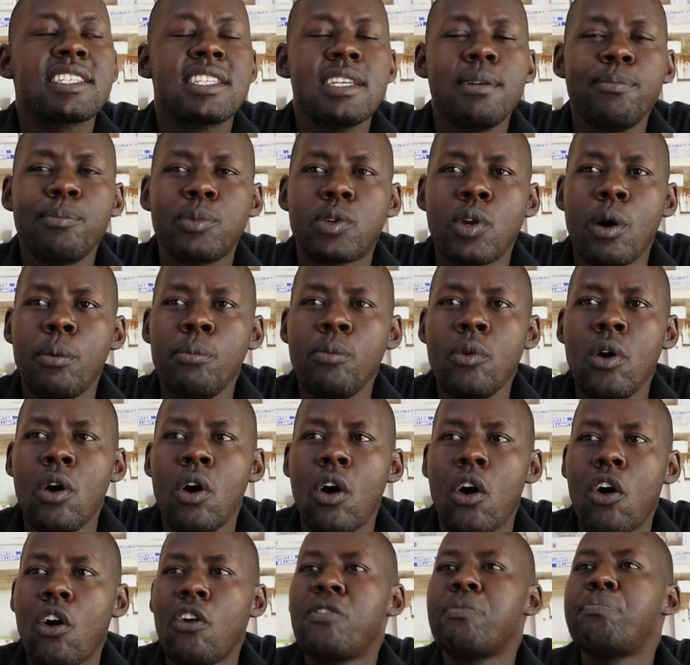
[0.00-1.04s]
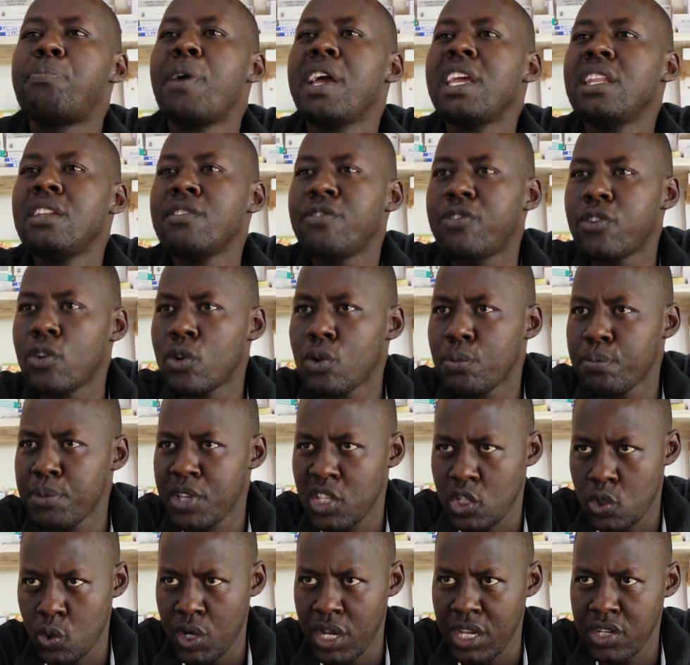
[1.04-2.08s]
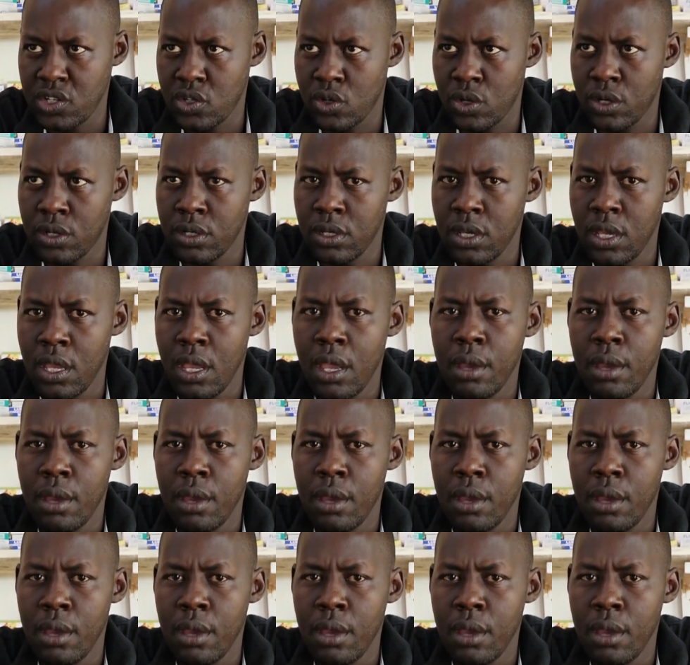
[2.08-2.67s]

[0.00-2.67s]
symptom of painful maturation.